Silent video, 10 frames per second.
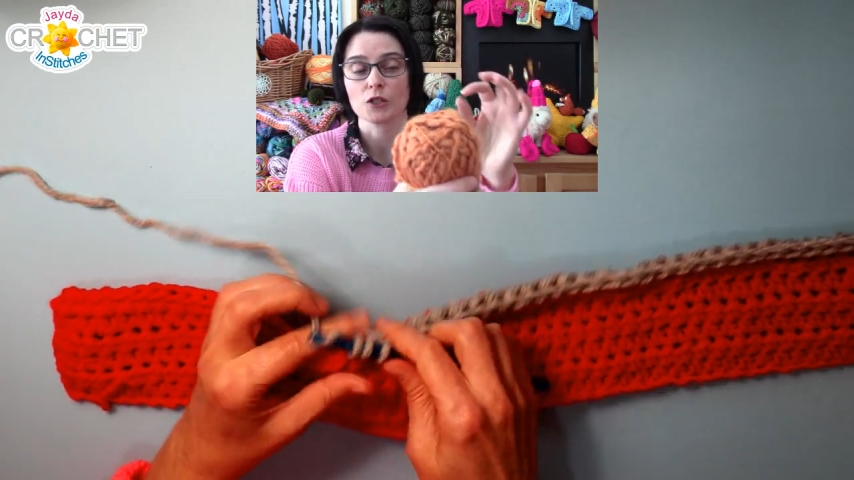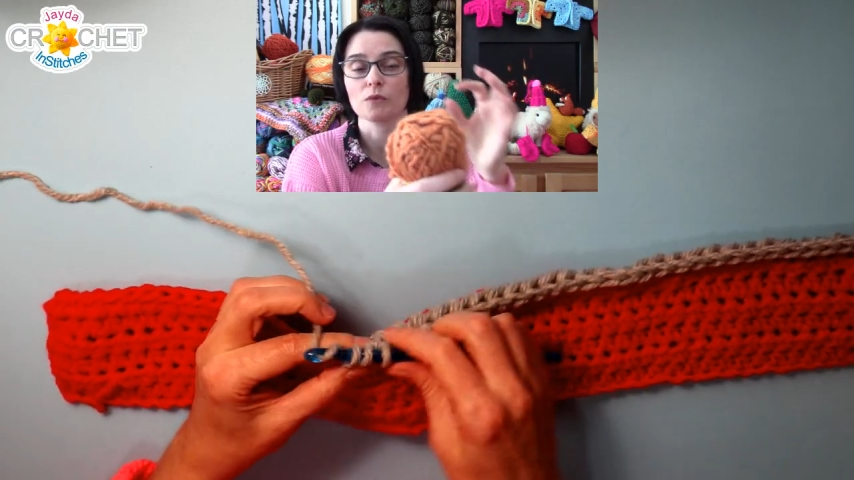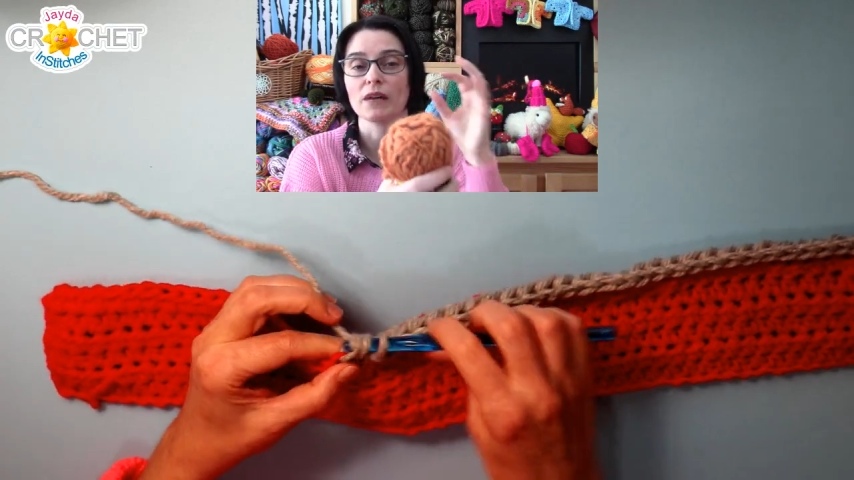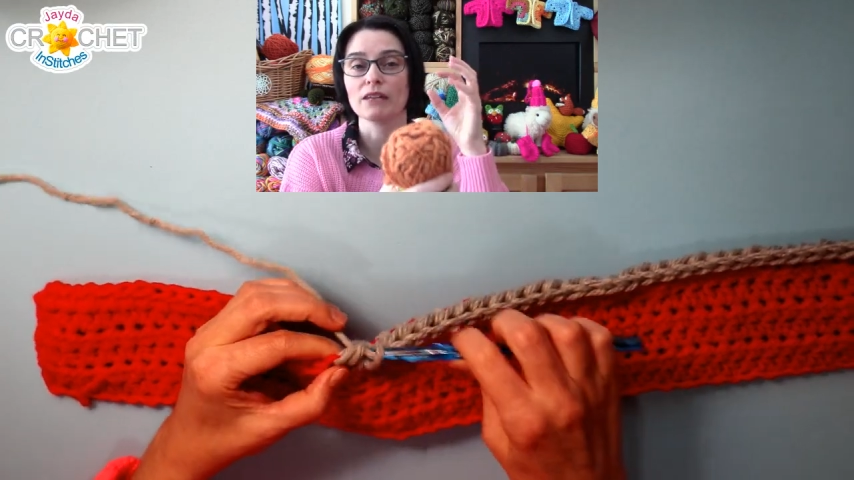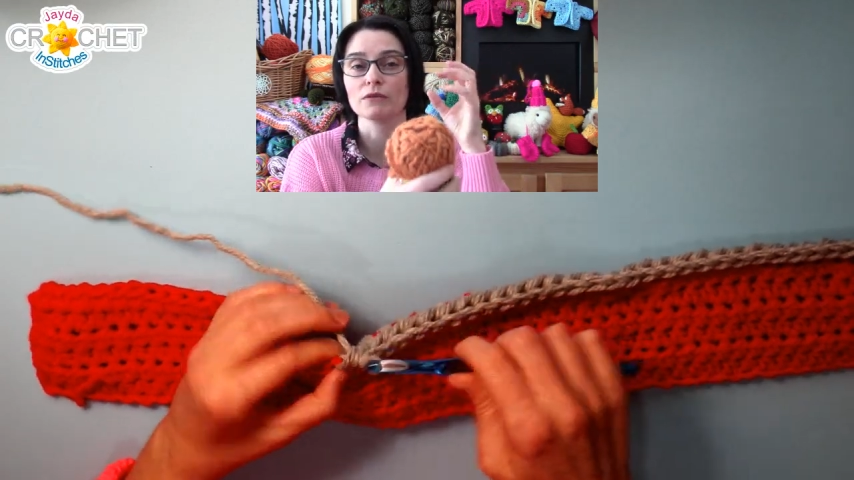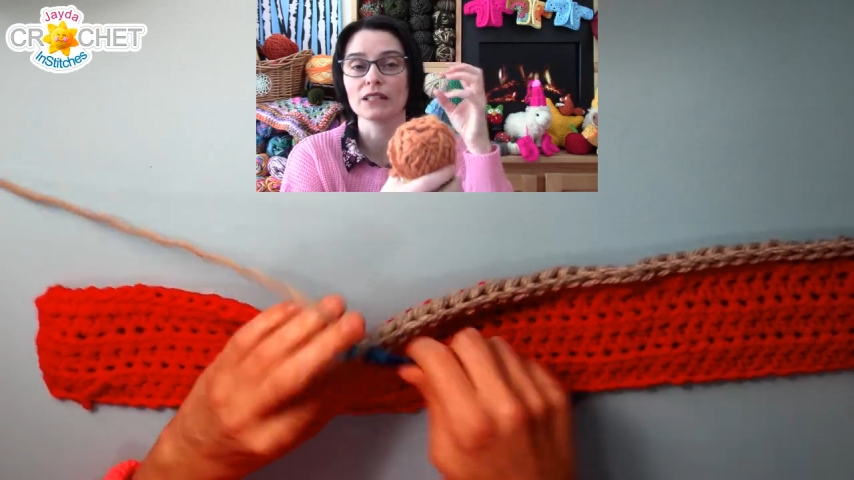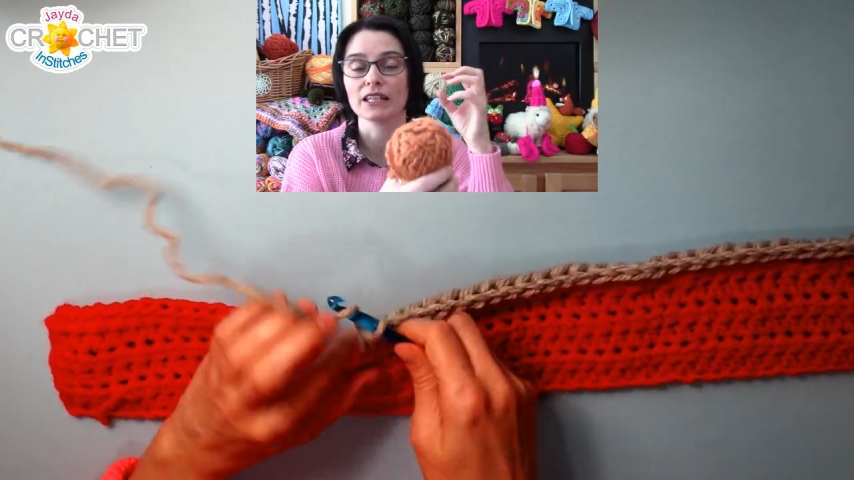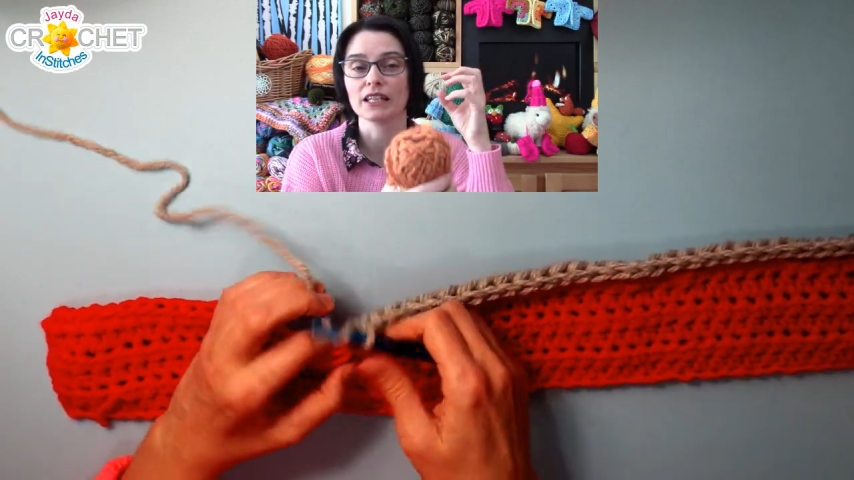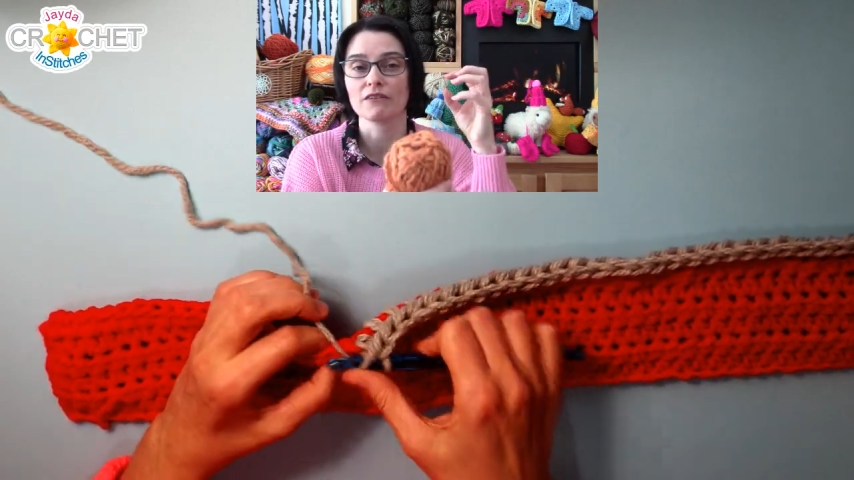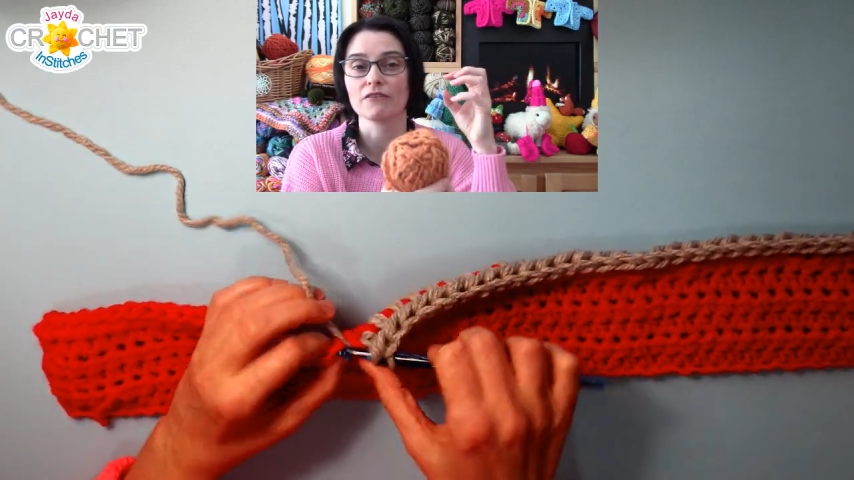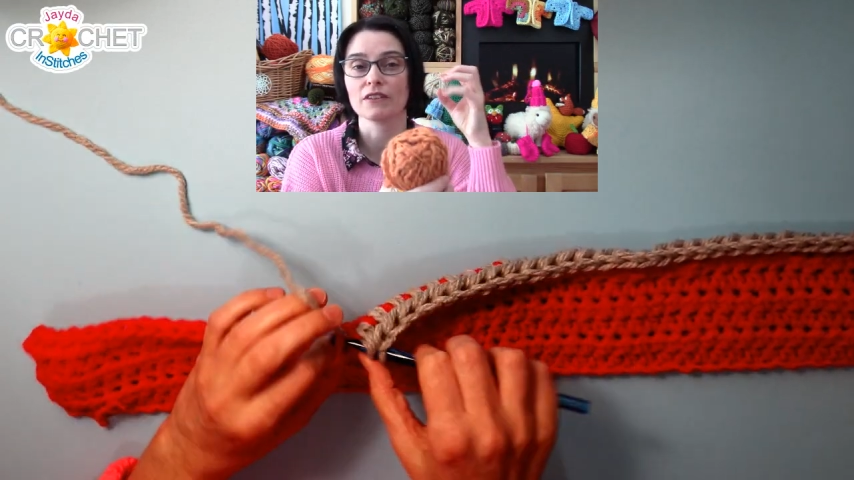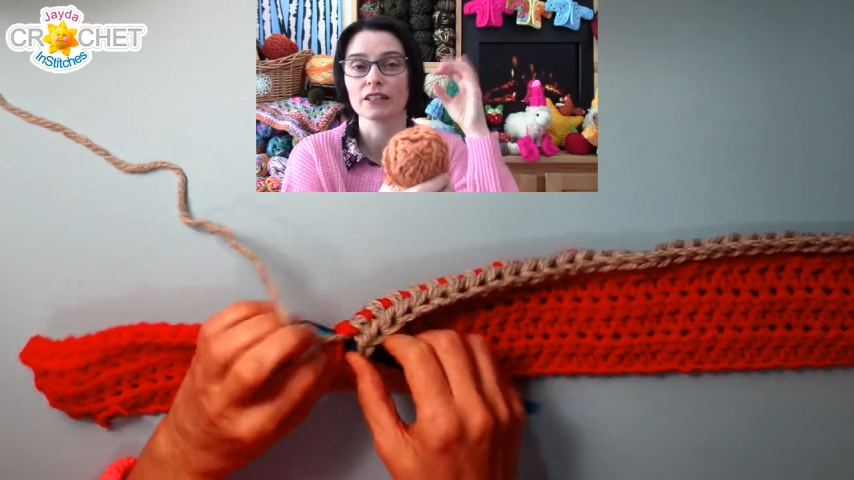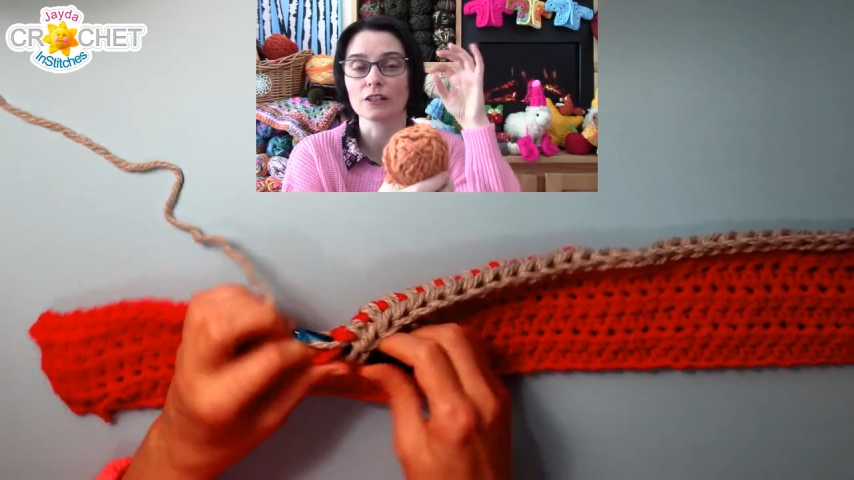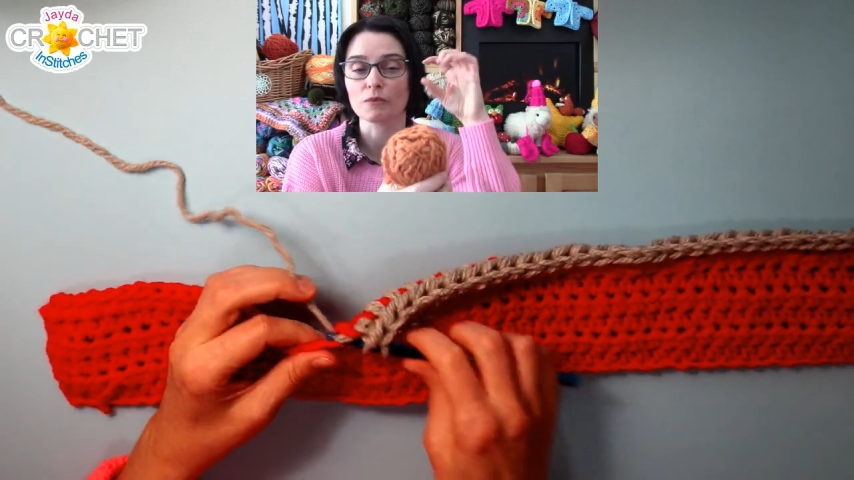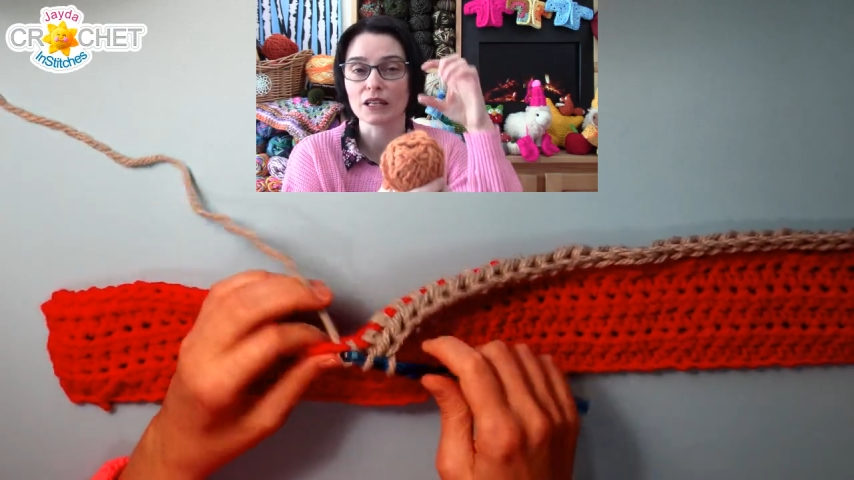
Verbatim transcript: So it might really give the little